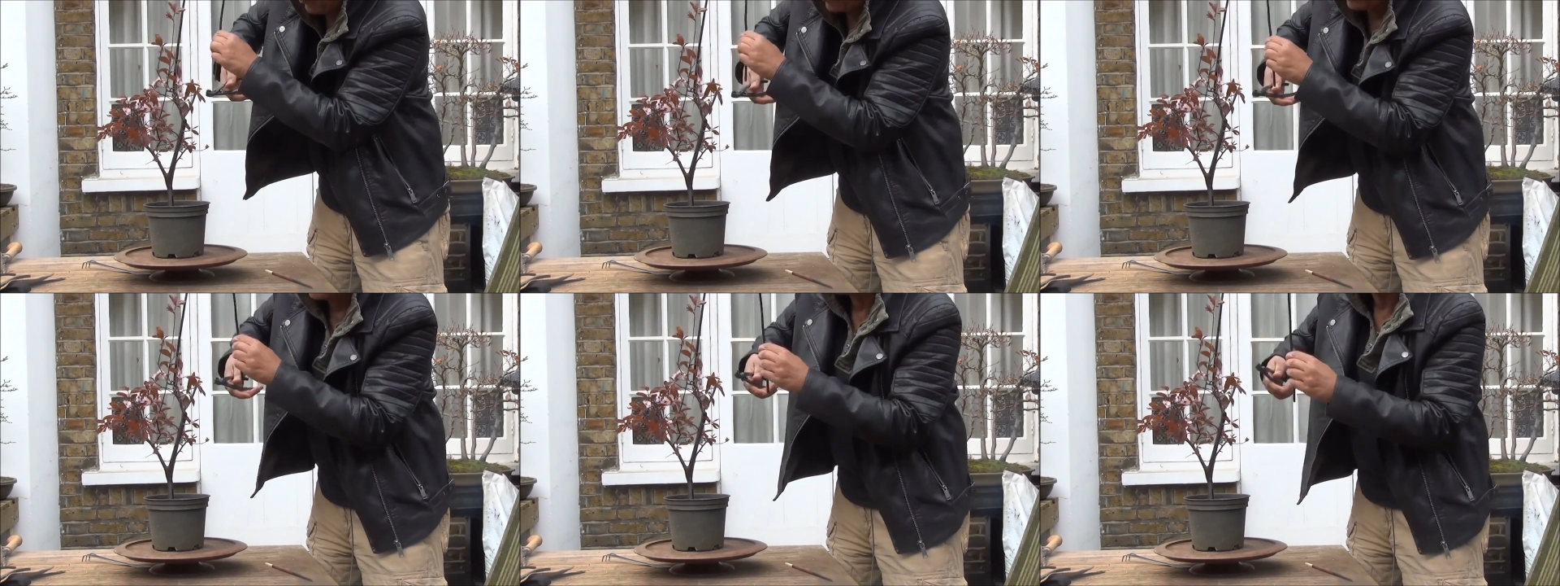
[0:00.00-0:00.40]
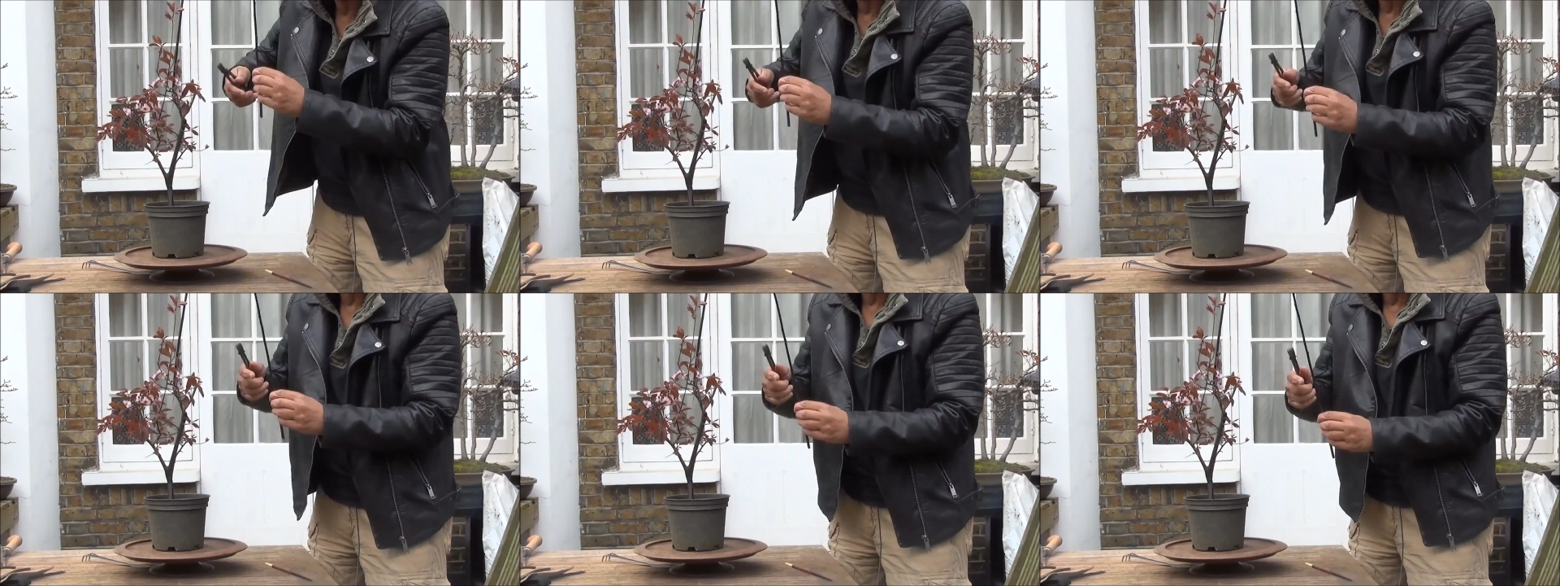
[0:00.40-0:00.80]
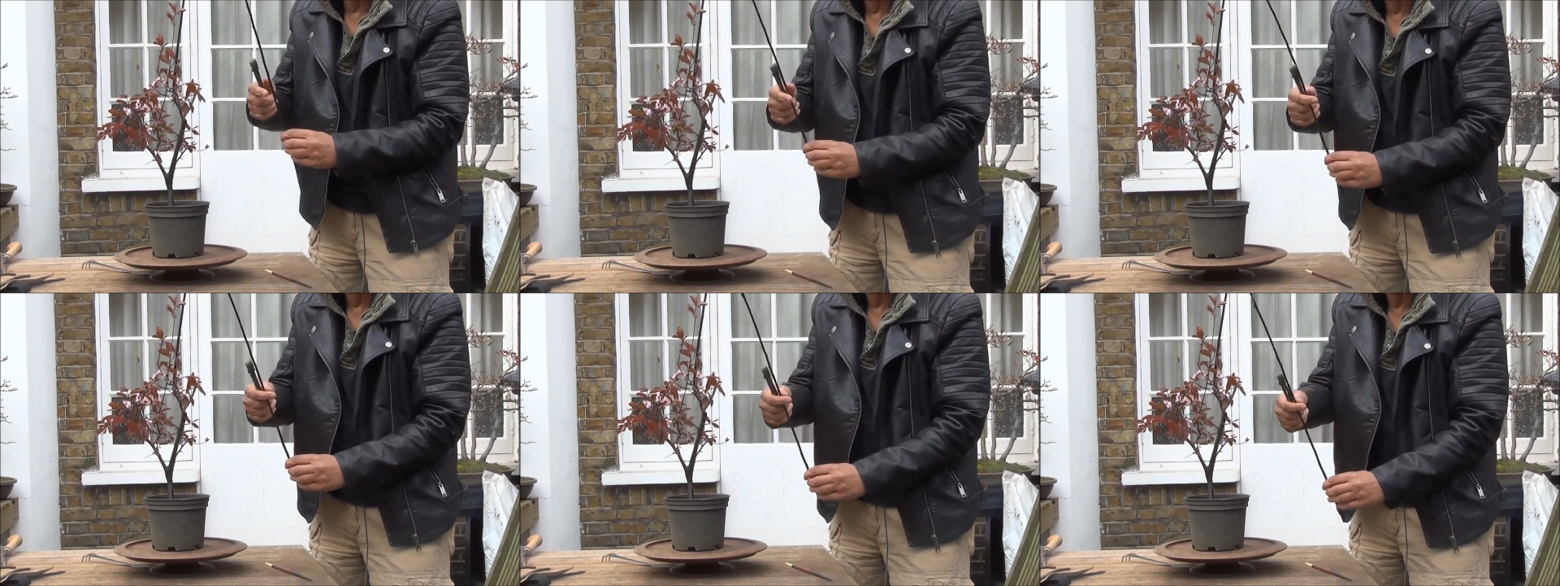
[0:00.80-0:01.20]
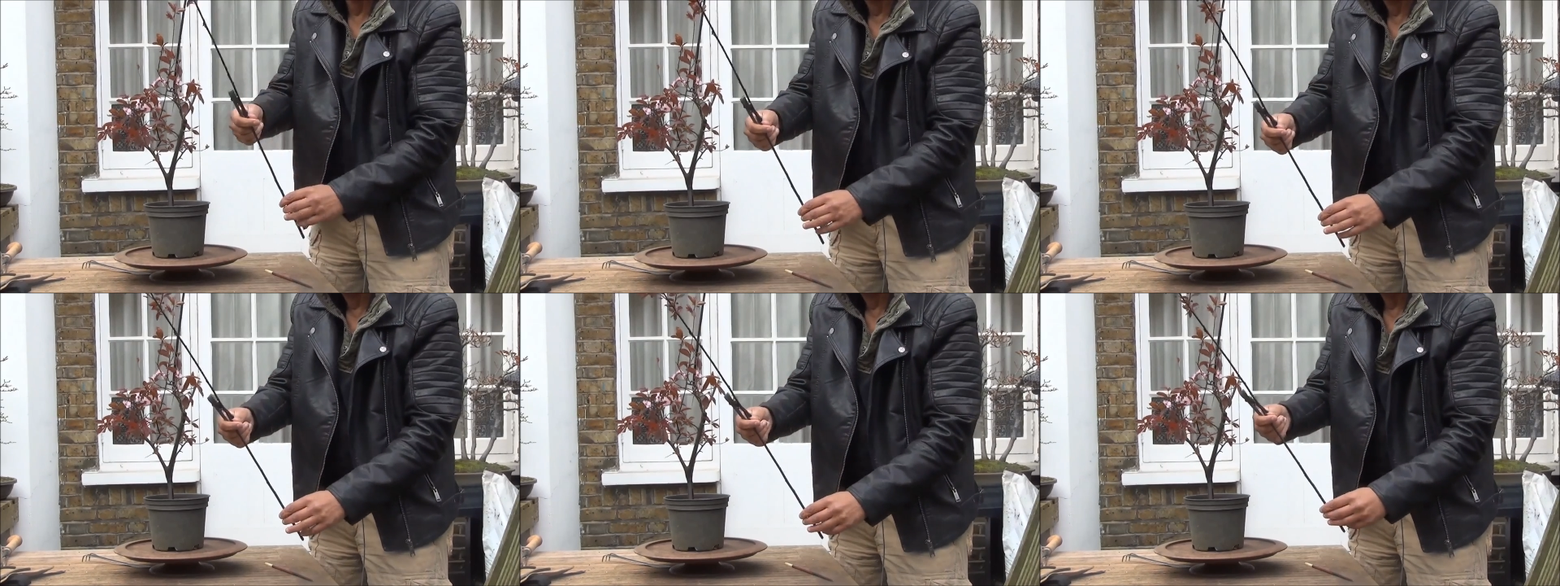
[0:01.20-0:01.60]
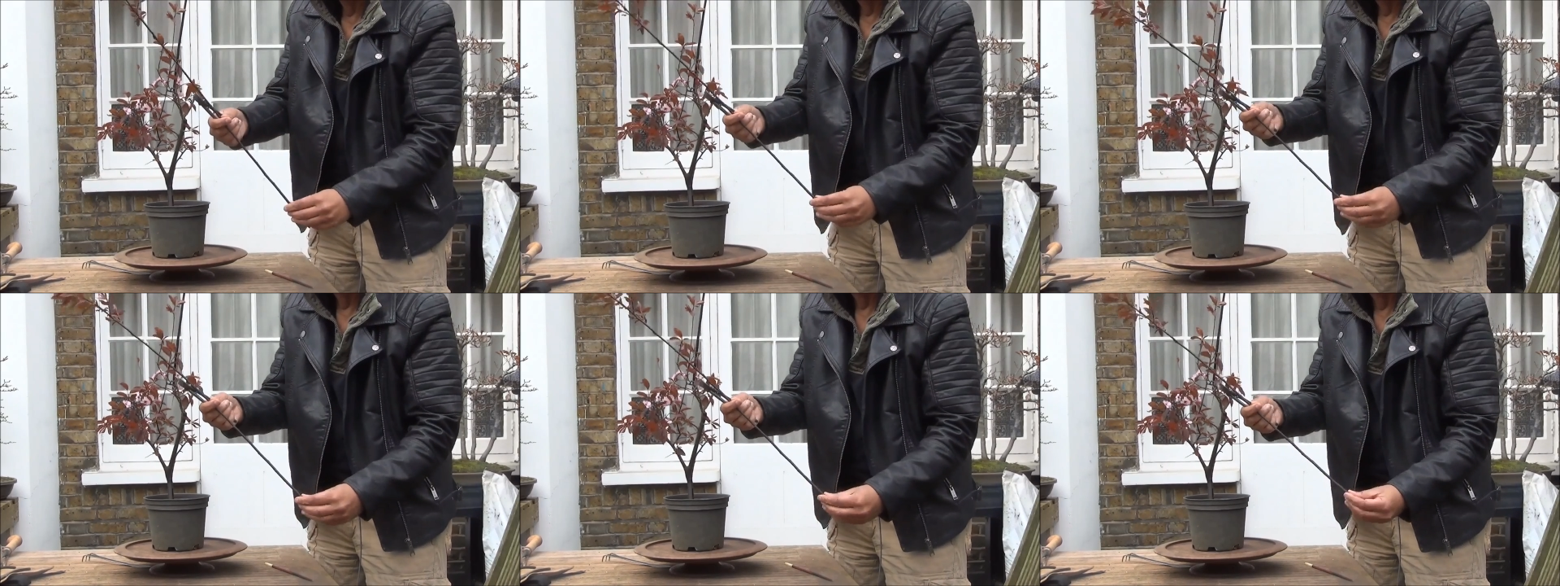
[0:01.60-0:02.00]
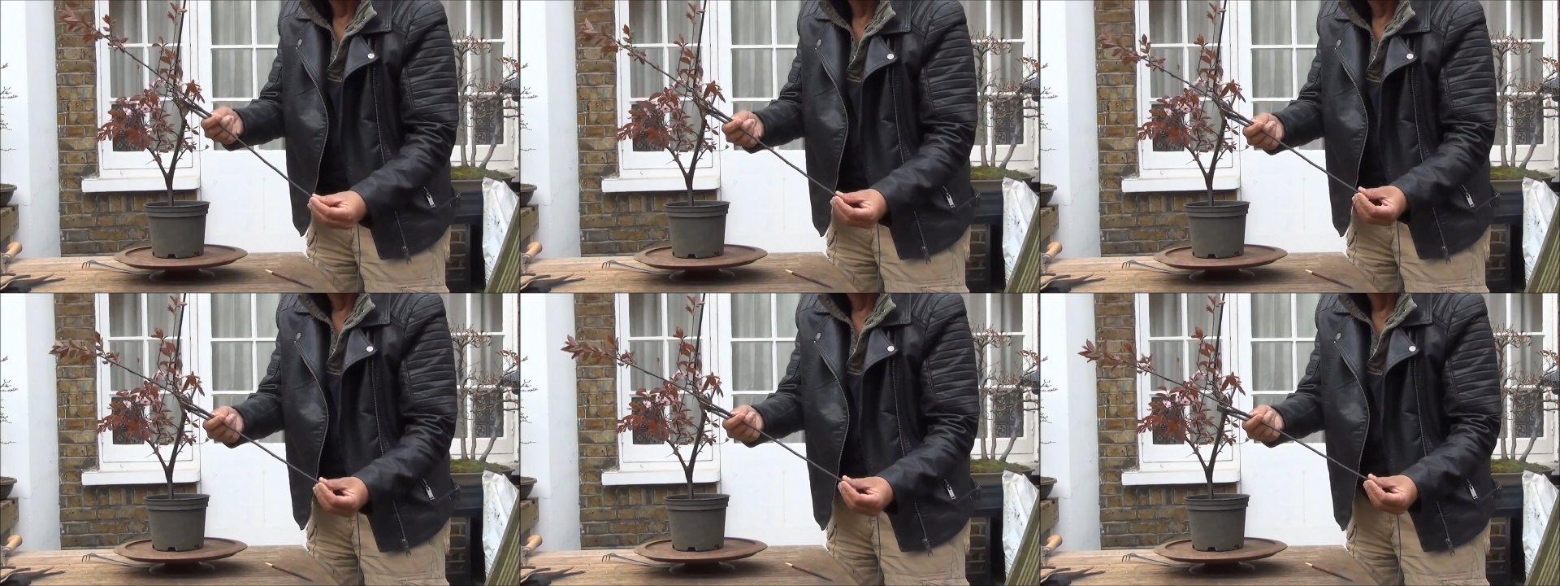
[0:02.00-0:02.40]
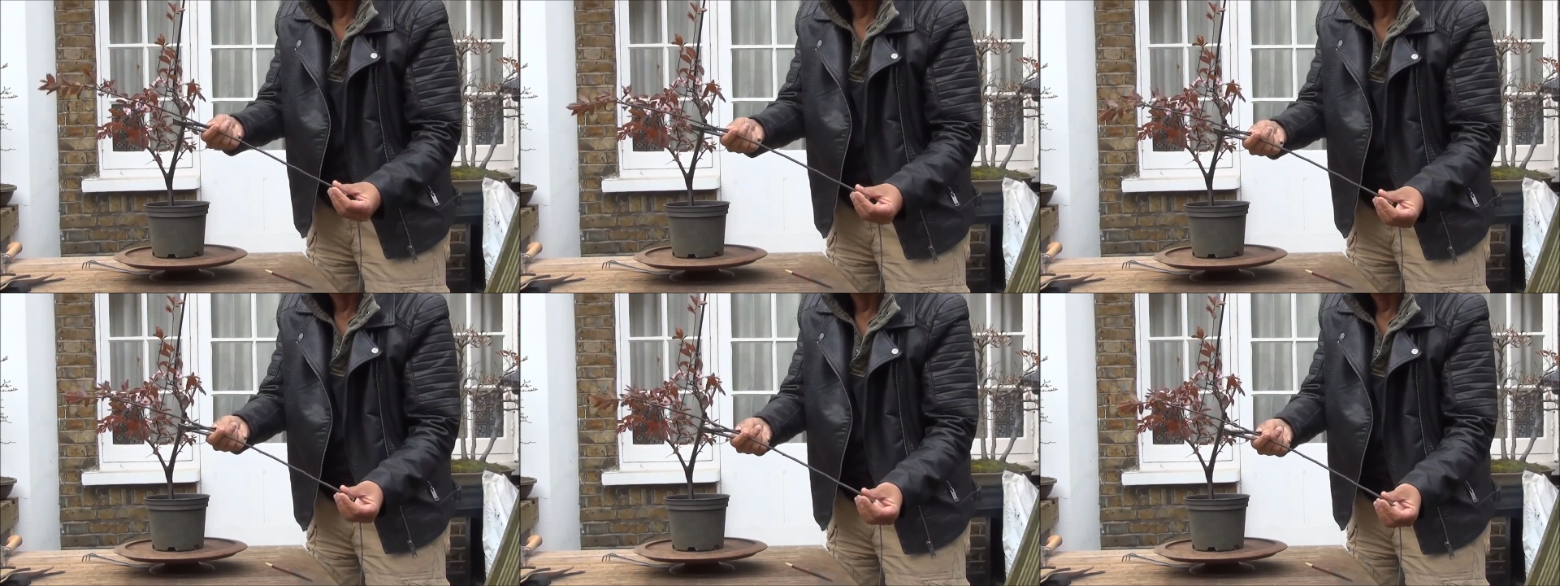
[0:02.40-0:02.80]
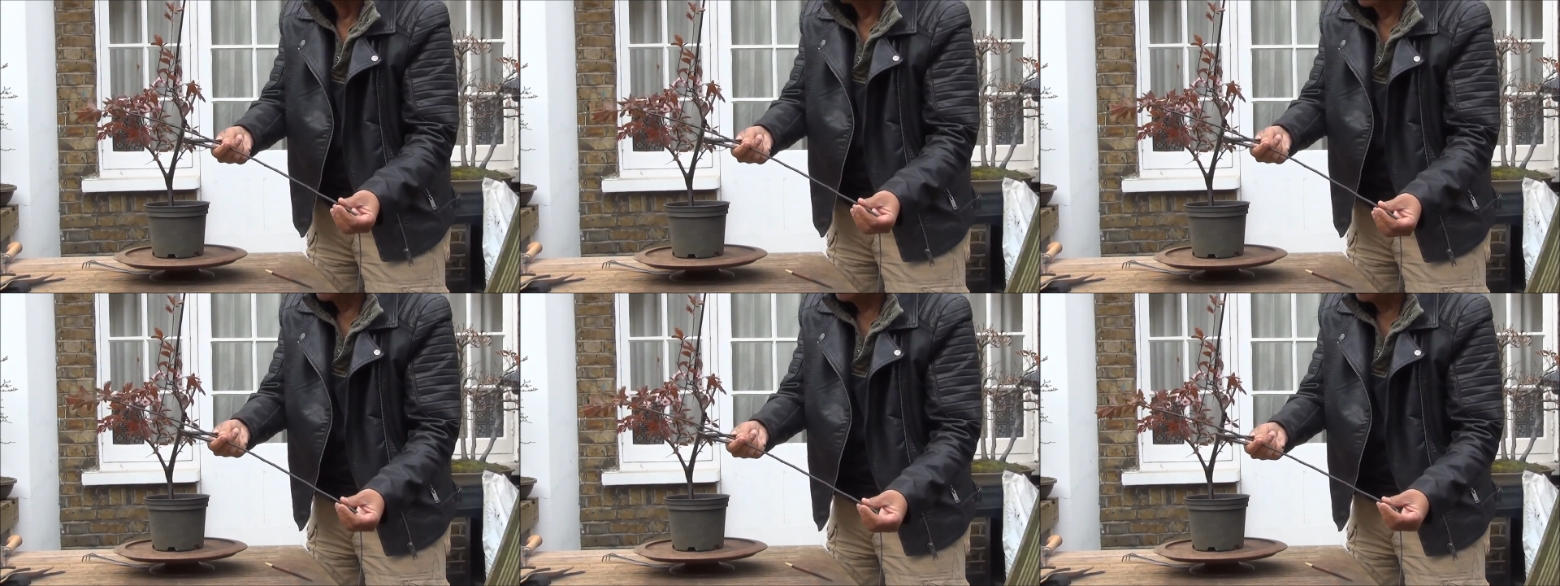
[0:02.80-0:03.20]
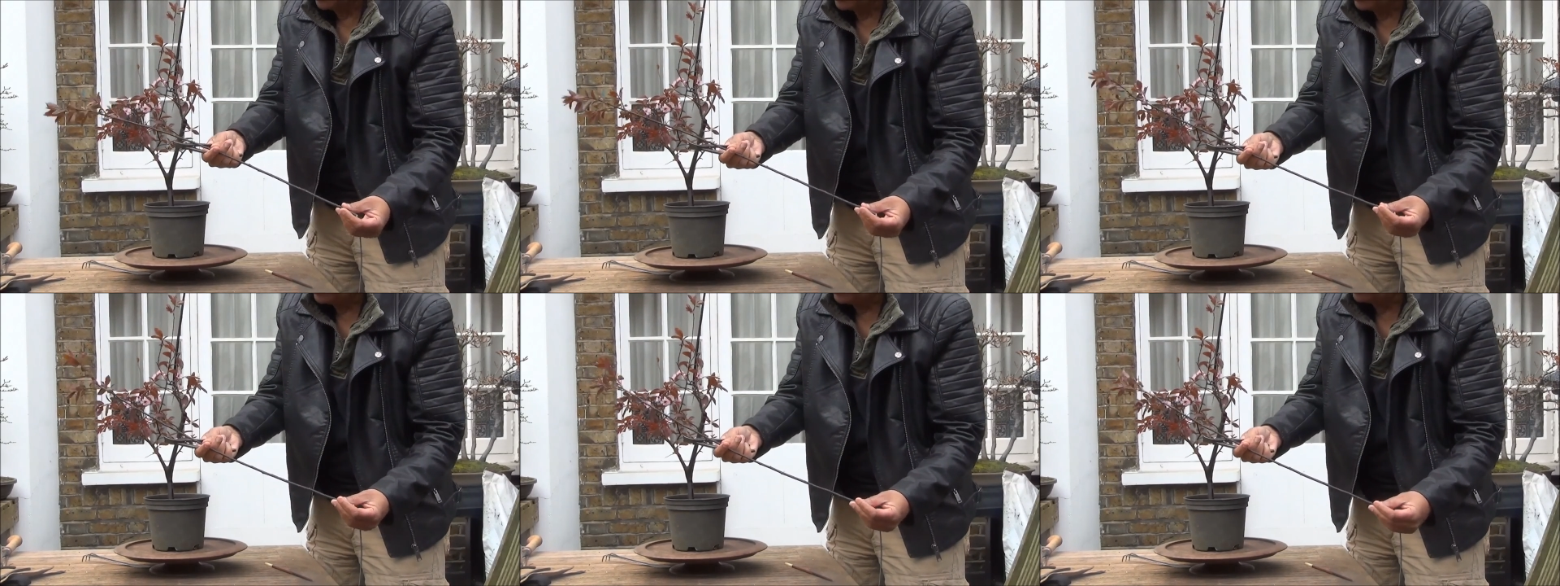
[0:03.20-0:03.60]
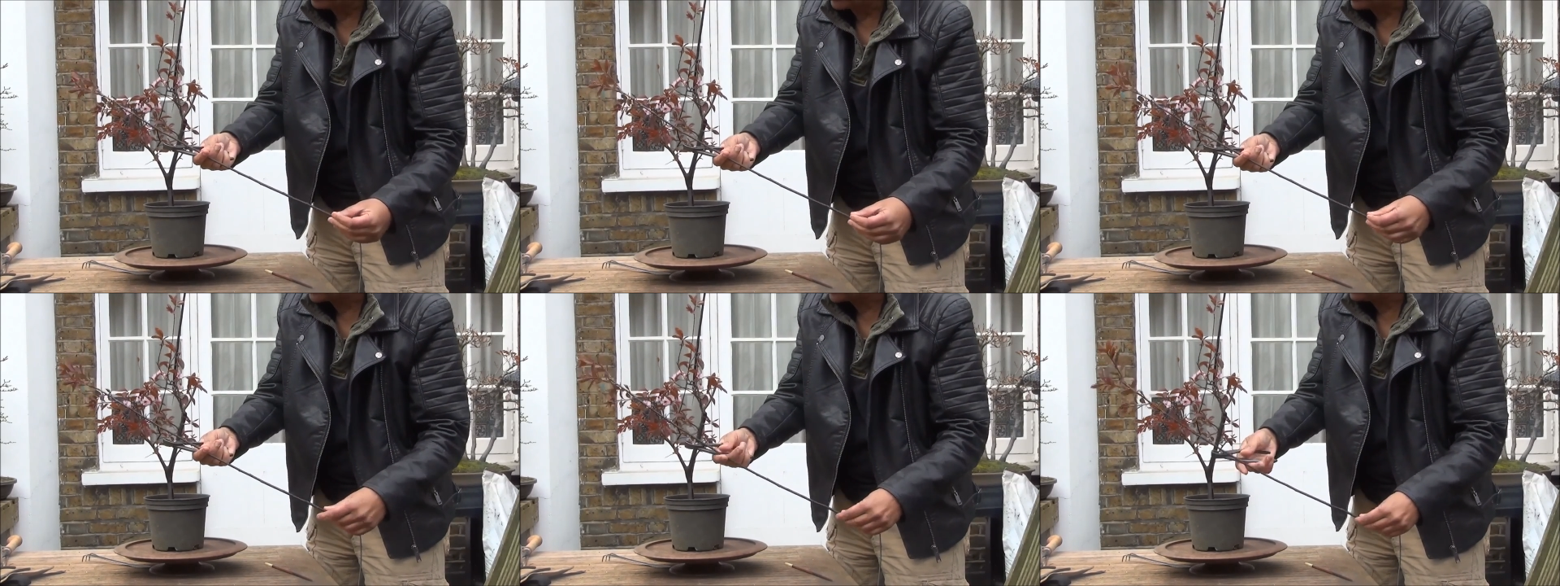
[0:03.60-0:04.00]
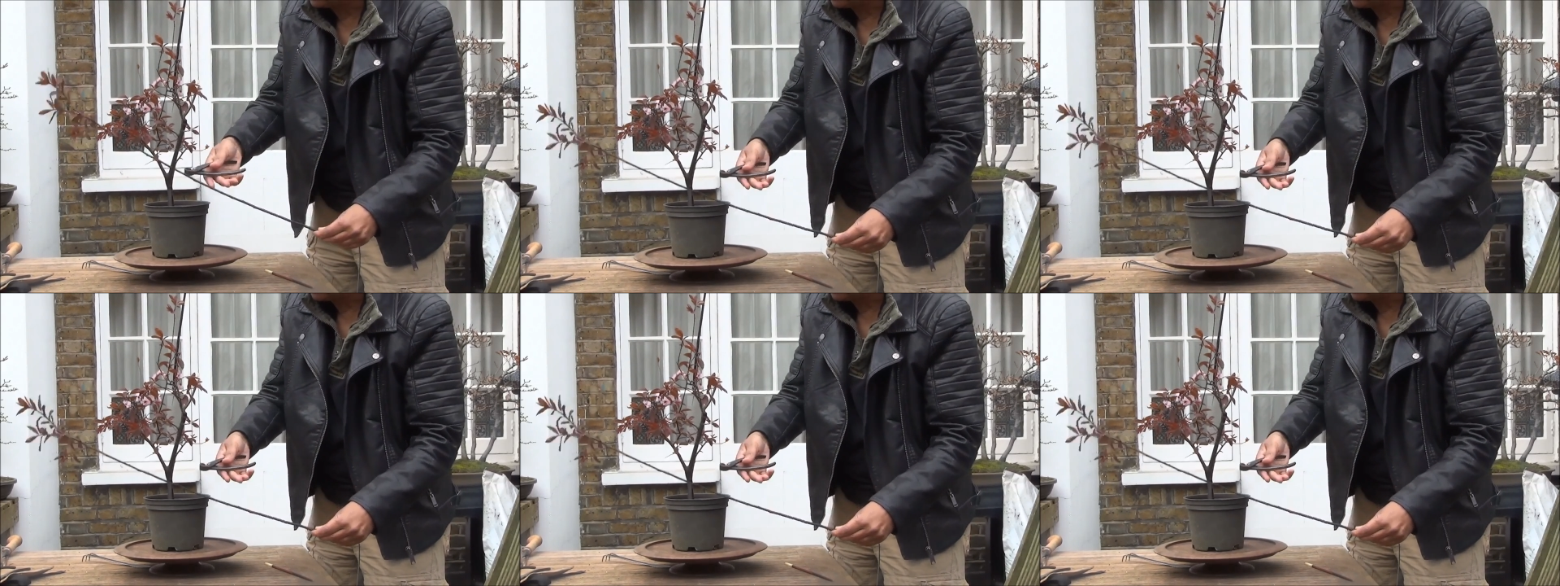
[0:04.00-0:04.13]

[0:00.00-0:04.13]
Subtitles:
[unreadable: no face in view]